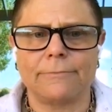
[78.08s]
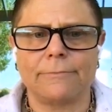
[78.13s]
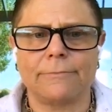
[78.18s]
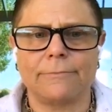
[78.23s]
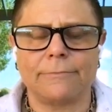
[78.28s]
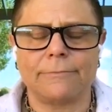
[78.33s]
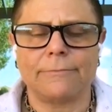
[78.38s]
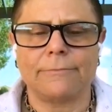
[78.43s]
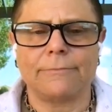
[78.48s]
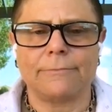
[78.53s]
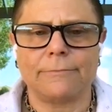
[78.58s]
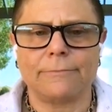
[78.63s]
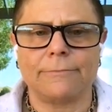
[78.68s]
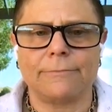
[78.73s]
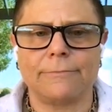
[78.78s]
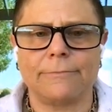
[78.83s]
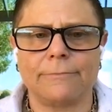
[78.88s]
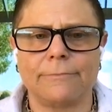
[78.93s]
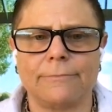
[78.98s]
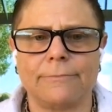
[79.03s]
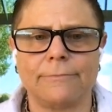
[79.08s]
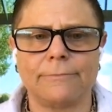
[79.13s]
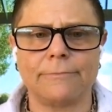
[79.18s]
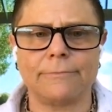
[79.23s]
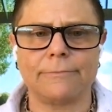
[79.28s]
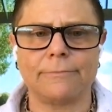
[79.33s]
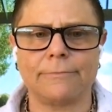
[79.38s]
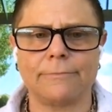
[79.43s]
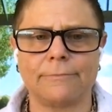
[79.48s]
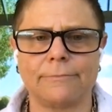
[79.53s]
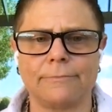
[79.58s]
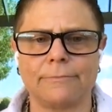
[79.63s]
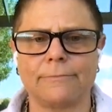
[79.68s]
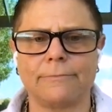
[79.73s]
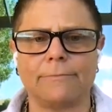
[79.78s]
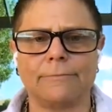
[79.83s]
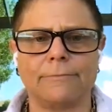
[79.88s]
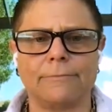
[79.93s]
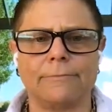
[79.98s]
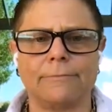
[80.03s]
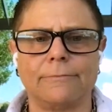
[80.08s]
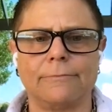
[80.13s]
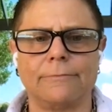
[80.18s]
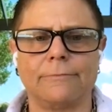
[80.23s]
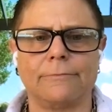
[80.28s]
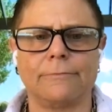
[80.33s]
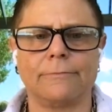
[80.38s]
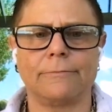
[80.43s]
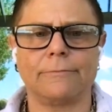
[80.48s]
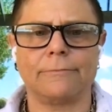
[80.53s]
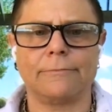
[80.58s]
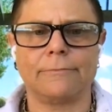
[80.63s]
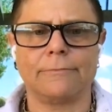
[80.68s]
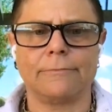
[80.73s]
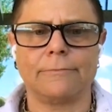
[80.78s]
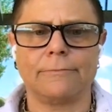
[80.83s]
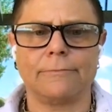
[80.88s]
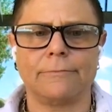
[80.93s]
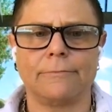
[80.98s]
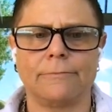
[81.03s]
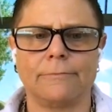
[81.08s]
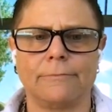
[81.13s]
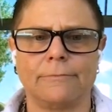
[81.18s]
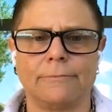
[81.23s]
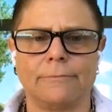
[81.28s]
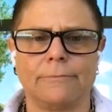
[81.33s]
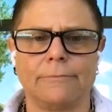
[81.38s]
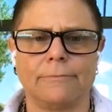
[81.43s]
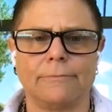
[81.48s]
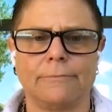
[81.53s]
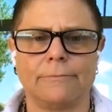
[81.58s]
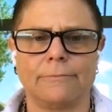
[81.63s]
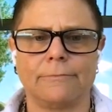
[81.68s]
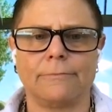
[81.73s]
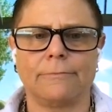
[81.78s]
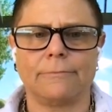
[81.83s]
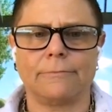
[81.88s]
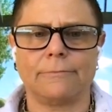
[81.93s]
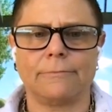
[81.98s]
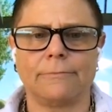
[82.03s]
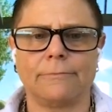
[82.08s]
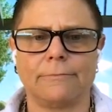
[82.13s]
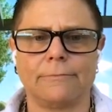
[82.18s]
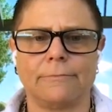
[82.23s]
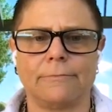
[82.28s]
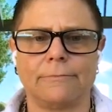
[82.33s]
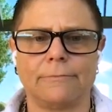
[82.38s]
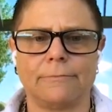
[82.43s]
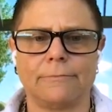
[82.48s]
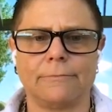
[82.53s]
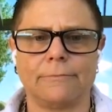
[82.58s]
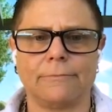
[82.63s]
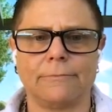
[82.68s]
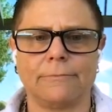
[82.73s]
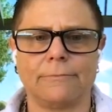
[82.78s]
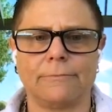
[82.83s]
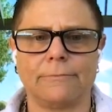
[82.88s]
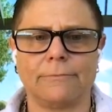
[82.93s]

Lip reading: [no speech]